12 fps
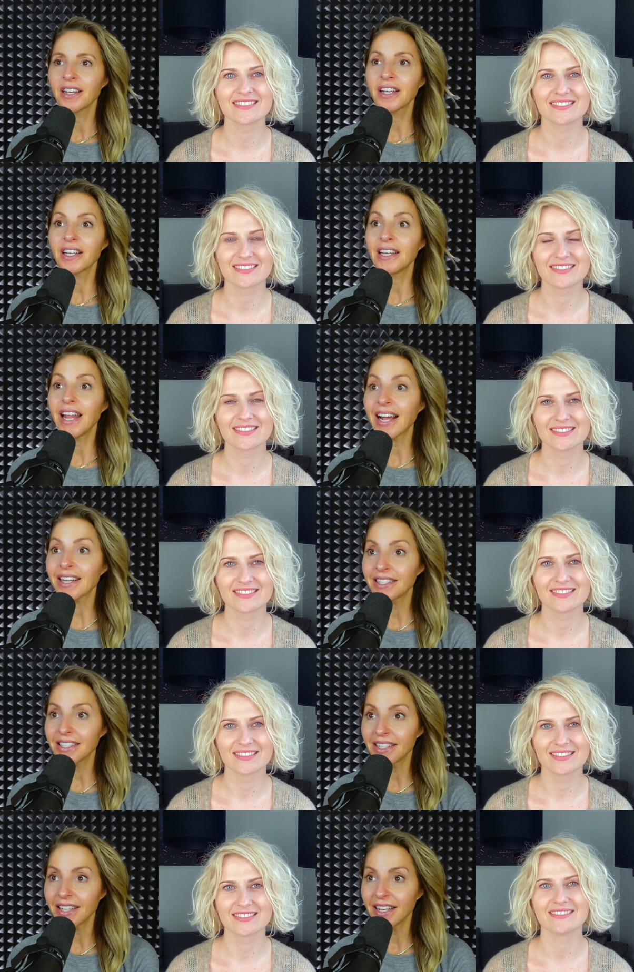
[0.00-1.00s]

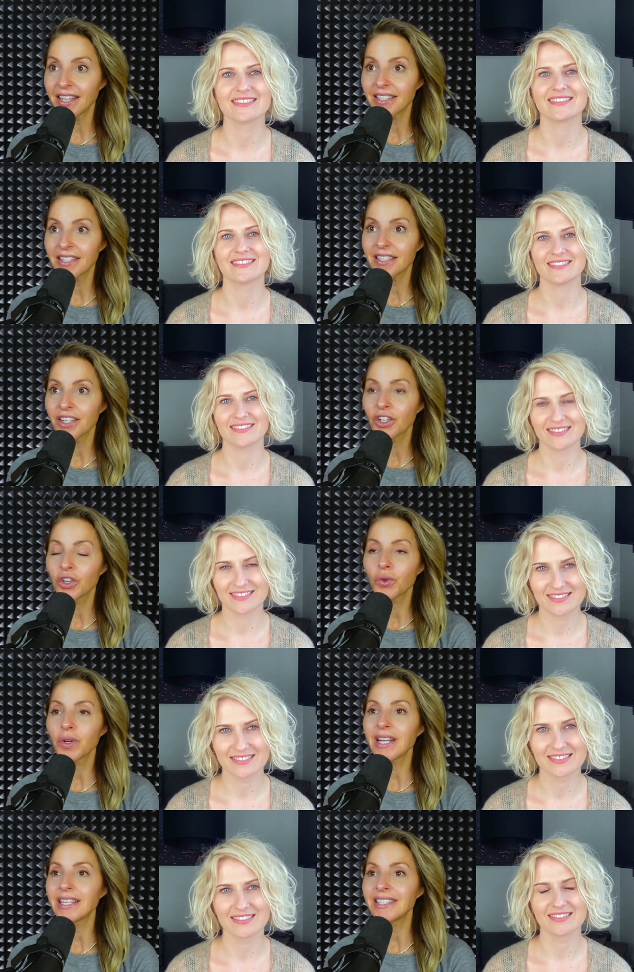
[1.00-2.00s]
Speaker 1: connectedness,
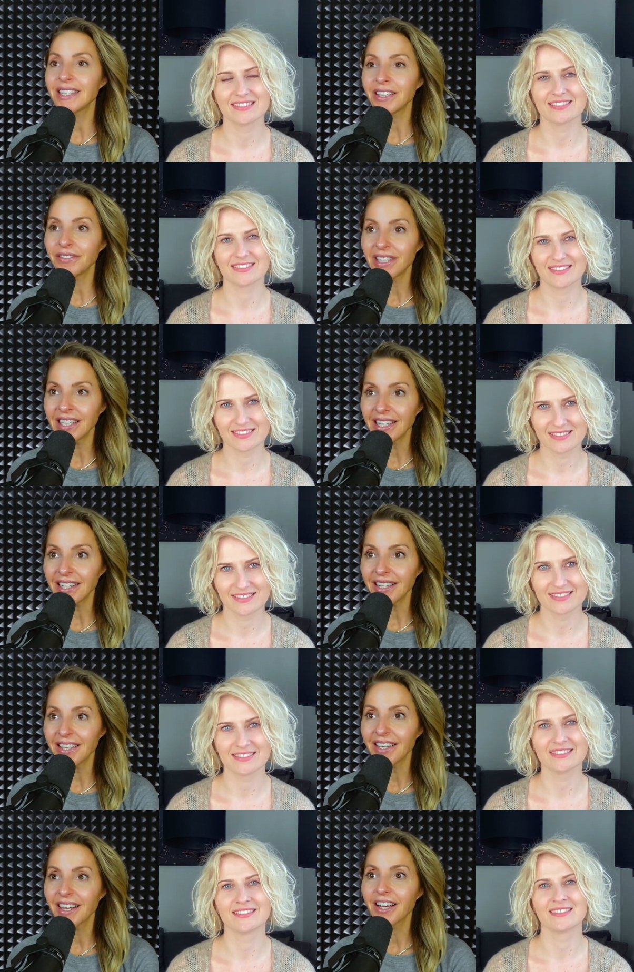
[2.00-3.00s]

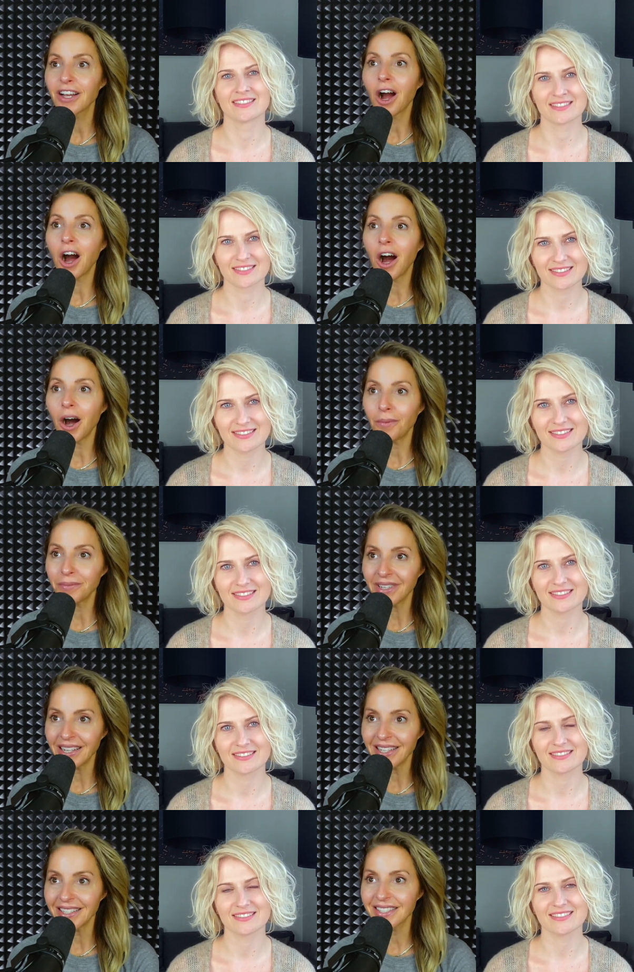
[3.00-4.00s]
creativity,
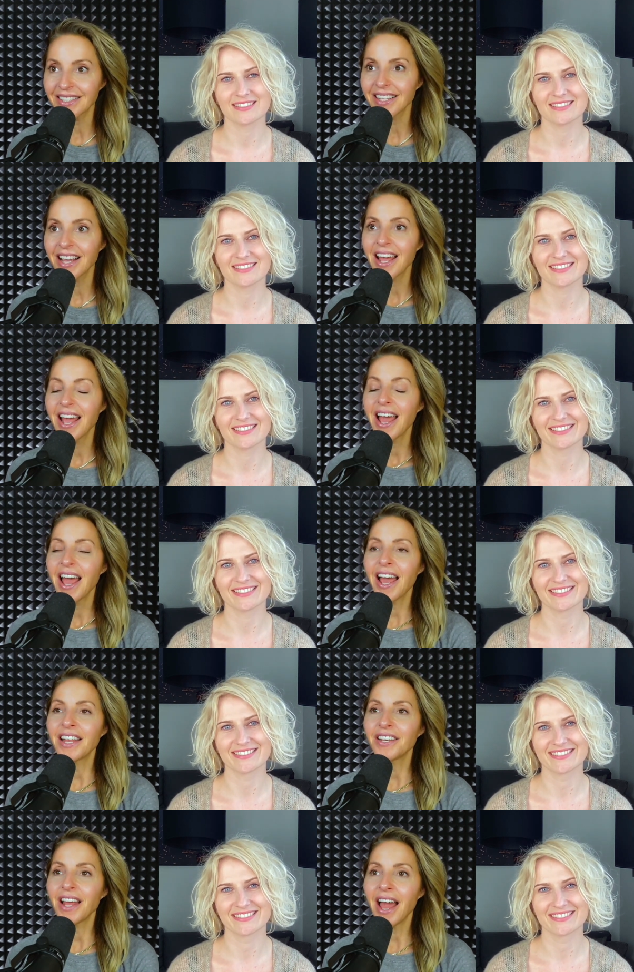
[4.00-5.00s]
calmness mm-hmm.
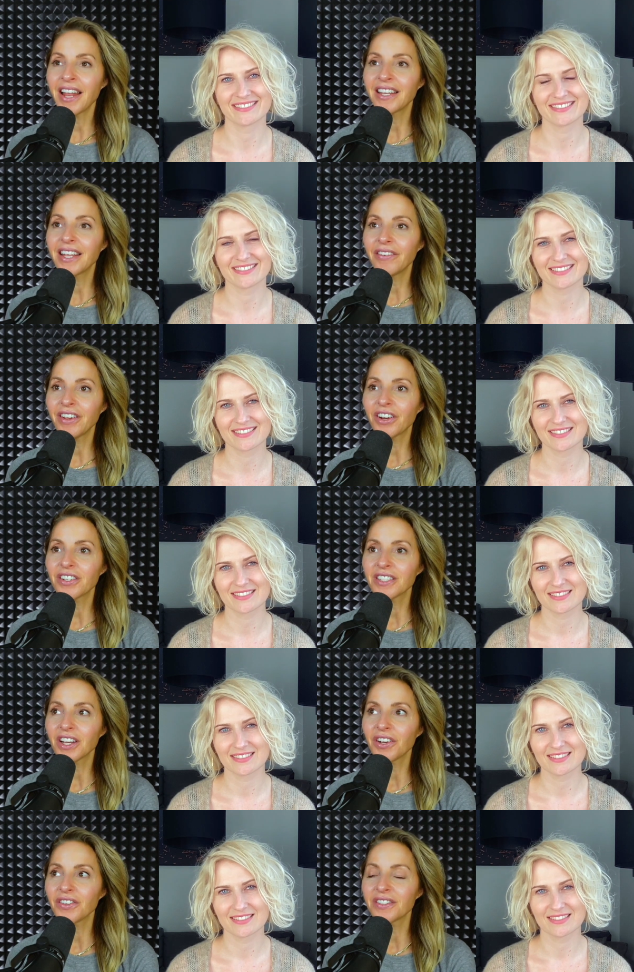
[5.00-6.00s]
and and giving
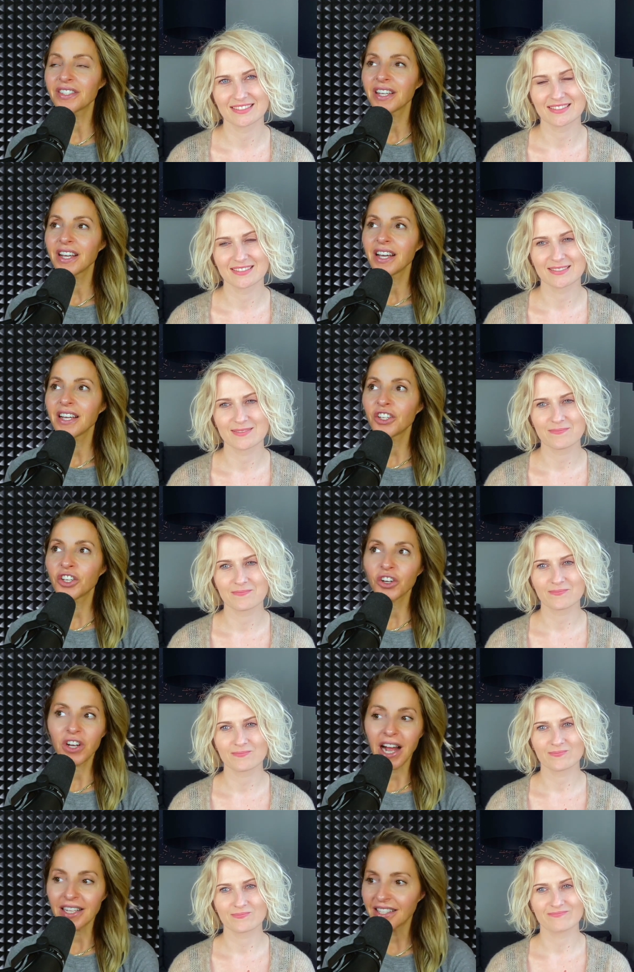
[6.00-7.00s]
ourselves
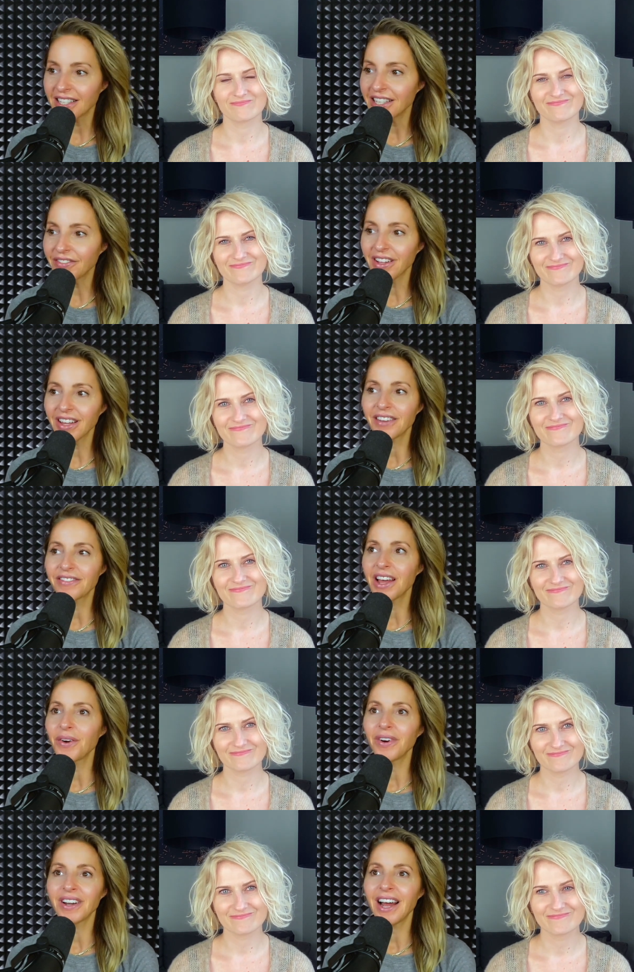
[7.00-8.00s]
curiosity if i left
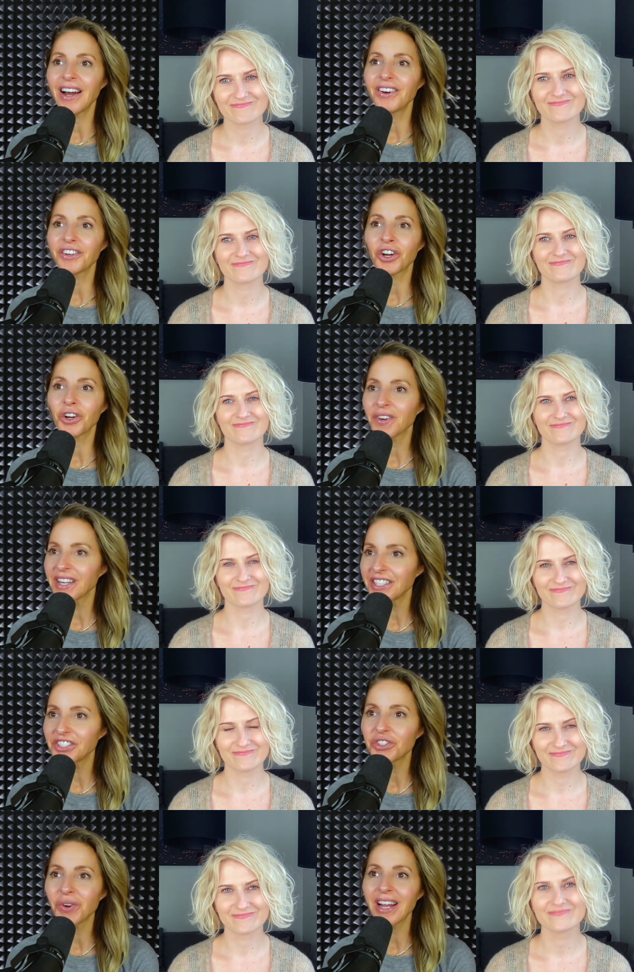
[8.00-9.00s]
that one out
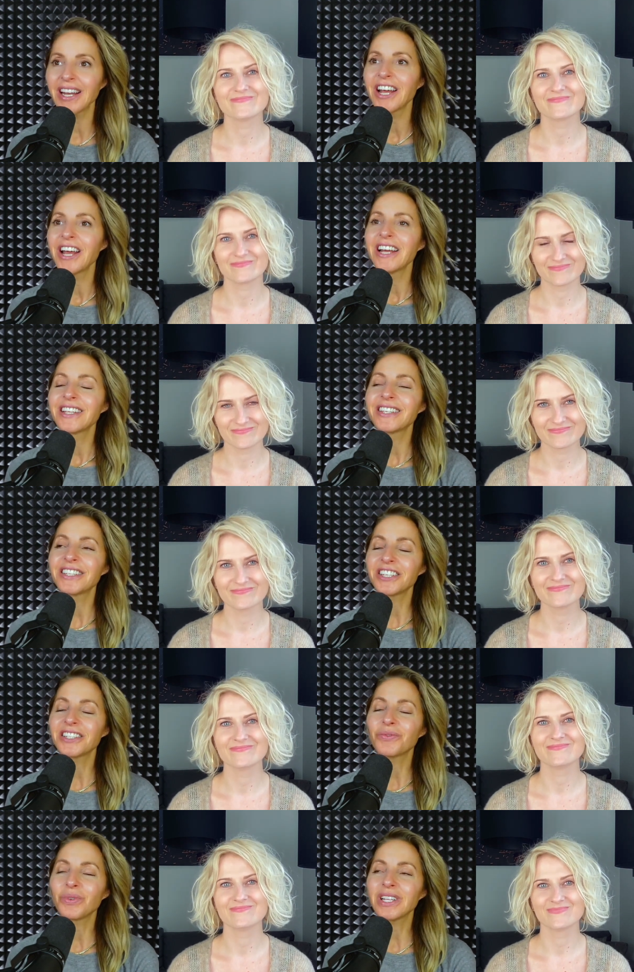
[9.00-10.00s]
courage right so
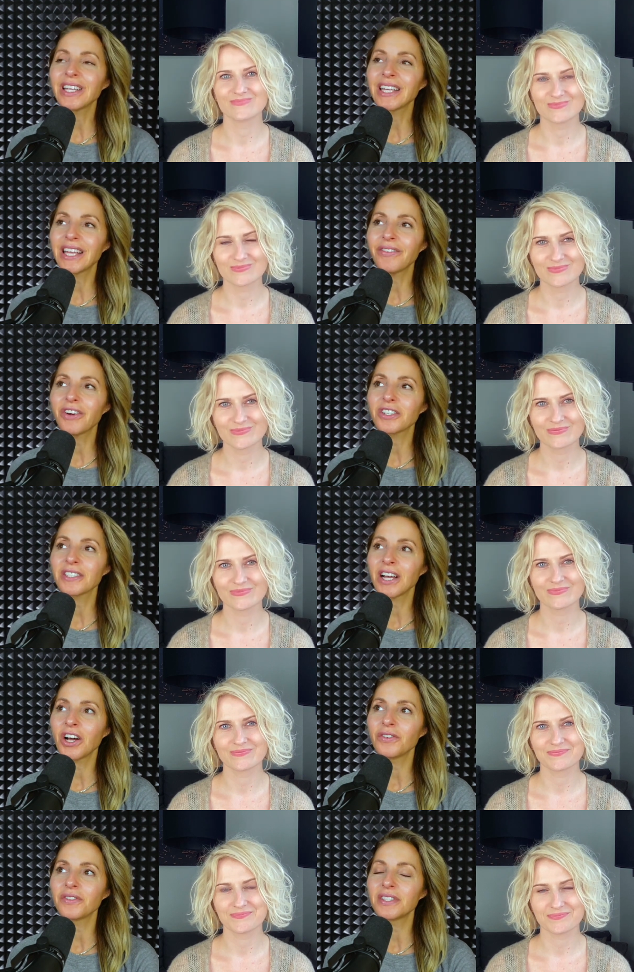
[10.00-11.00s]
just really give
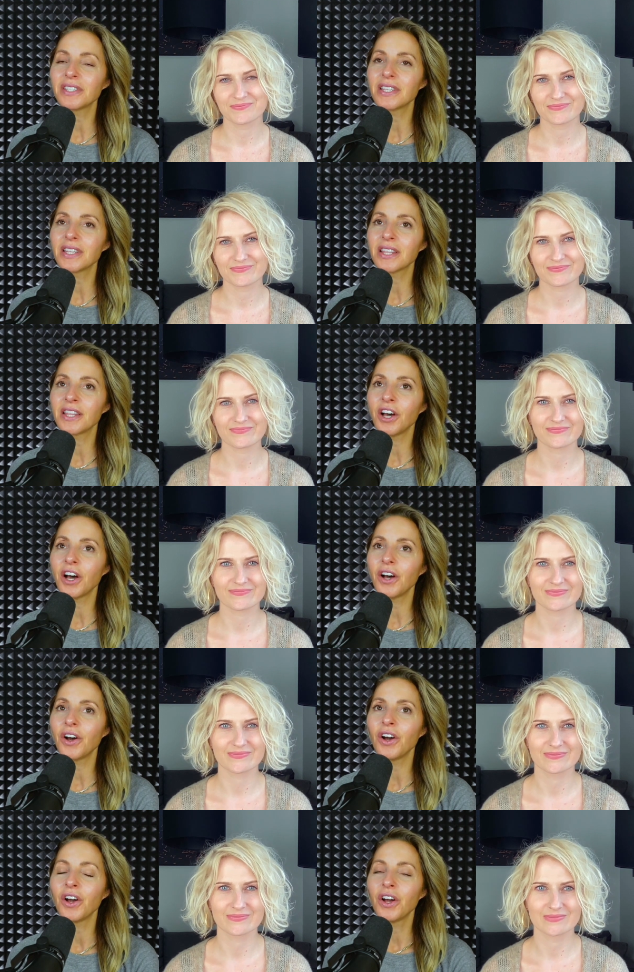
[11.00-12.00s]
ourselves
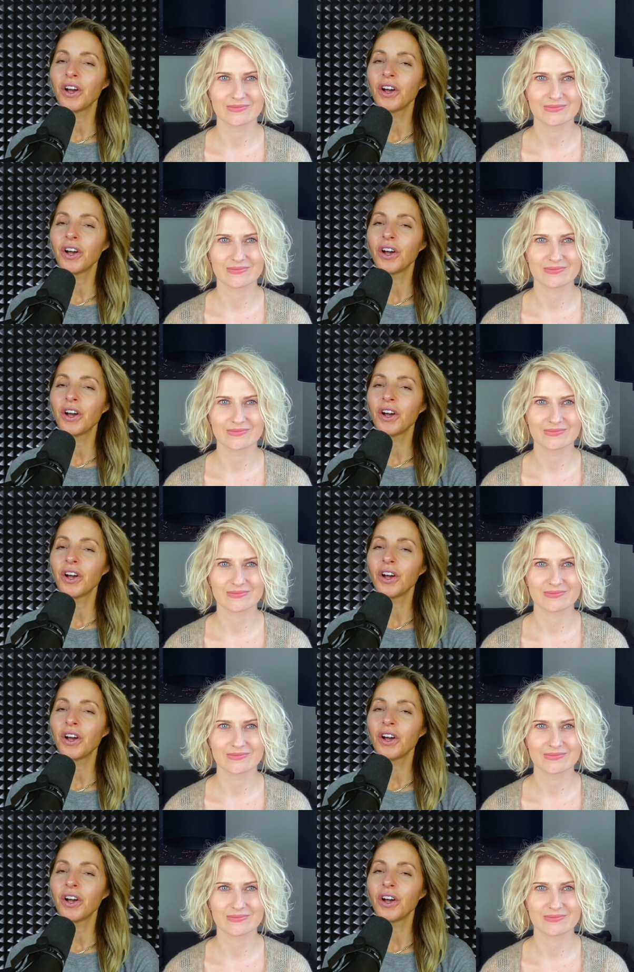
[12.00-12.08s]
the